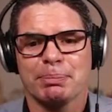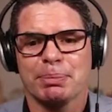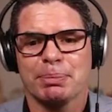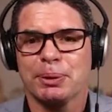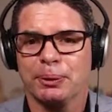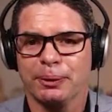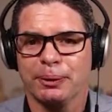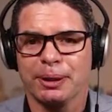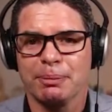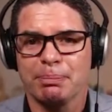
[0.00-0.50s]

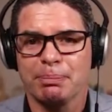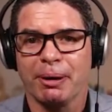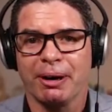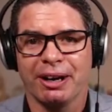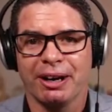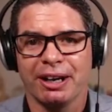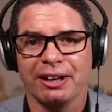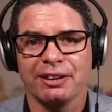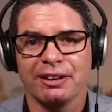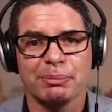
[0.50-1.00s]
purely
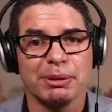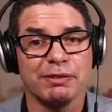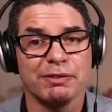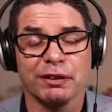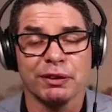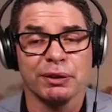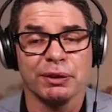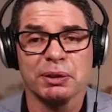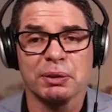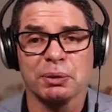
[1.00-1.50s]
by they've been
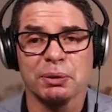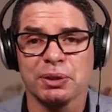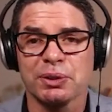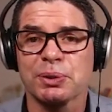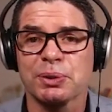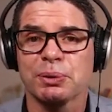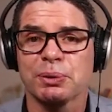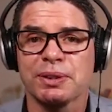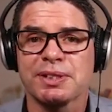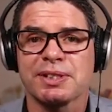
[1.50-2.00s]
very good at
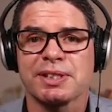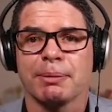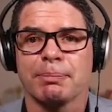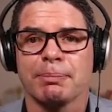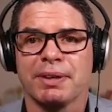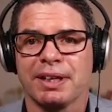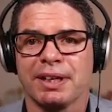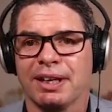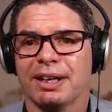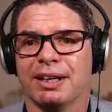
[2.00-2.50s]
doing
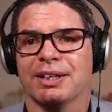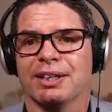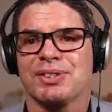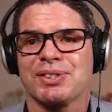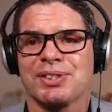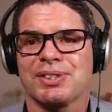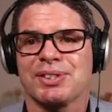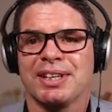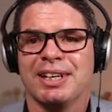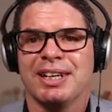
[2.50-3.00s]
something
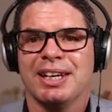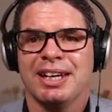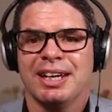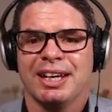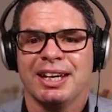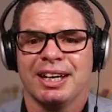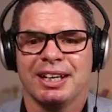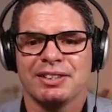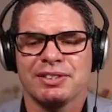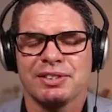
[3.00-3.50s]
else.
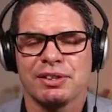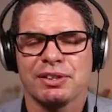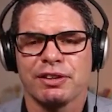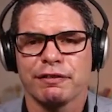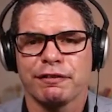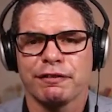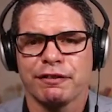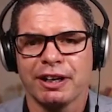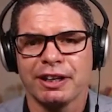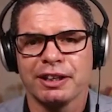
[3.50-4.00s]
And so they
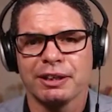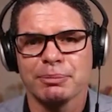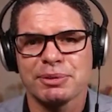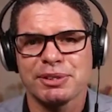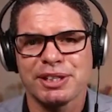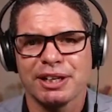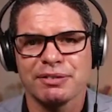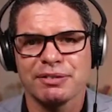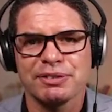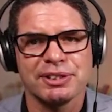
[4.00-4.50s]
find
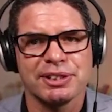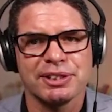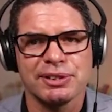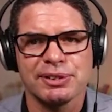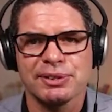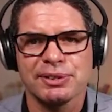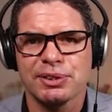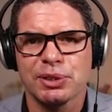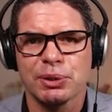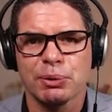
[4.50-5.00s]
themselves in these
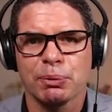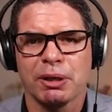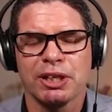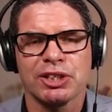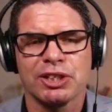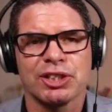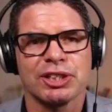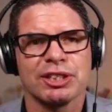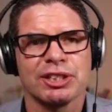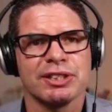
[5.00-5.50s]

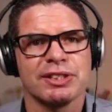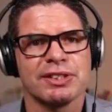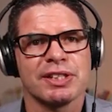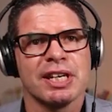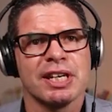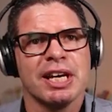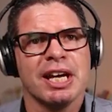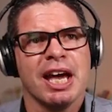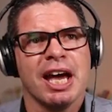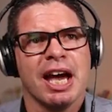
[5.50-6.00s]
situations.
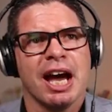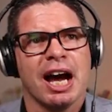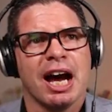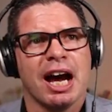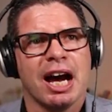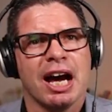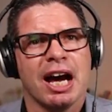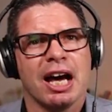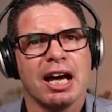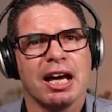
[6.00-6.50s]

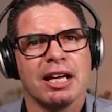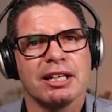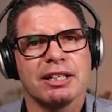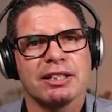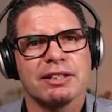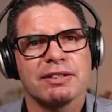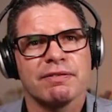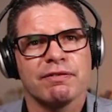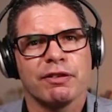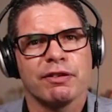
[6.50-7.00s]

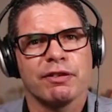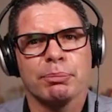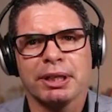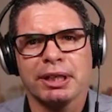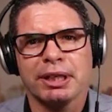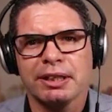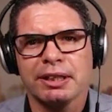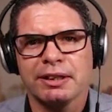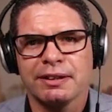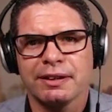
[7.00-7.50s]
And for
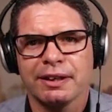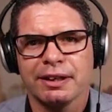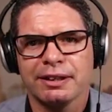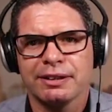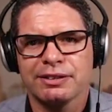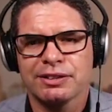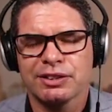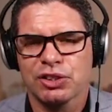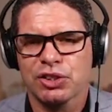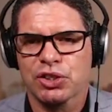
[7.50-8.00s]
many, they
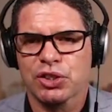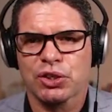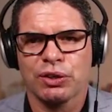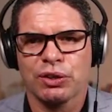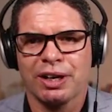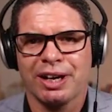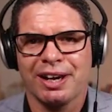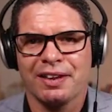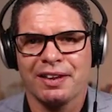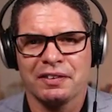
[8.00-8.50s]
just
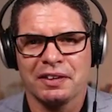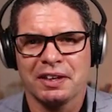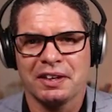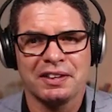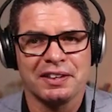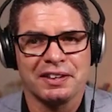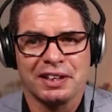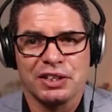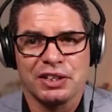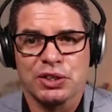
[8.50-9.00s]
try, and
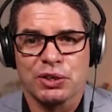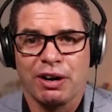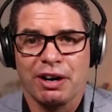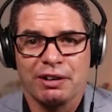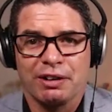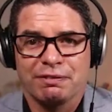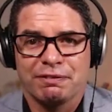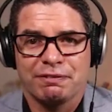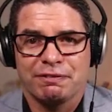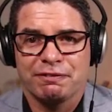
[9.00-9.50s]
then they try
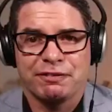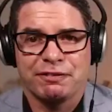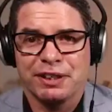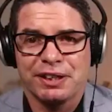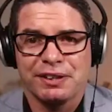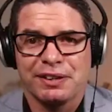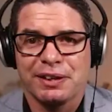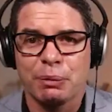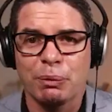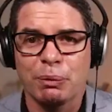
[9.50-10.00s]
and
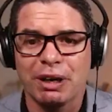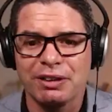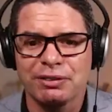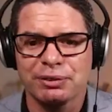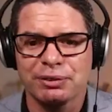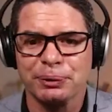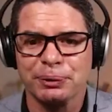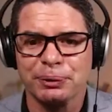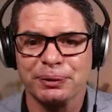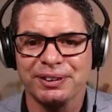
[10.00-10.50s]
figure their way
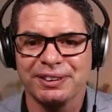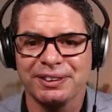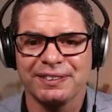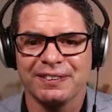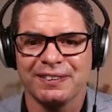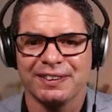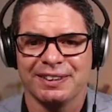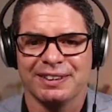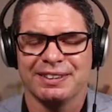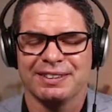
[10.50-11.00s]
through
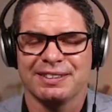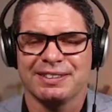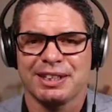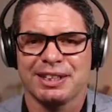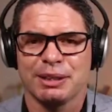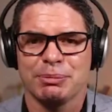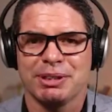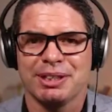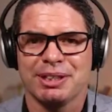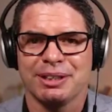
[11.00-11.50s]
it. It
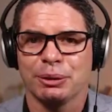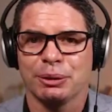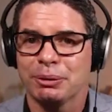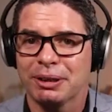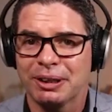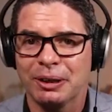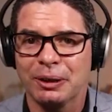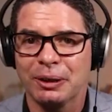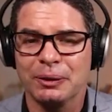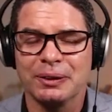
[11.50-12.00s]
can be a little
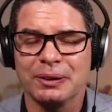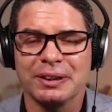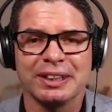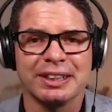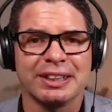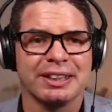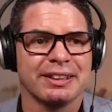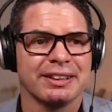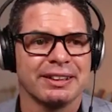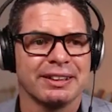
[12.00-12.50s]
bit
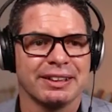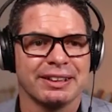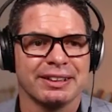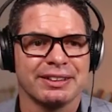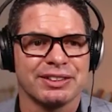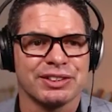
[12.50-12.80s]
lonely. They're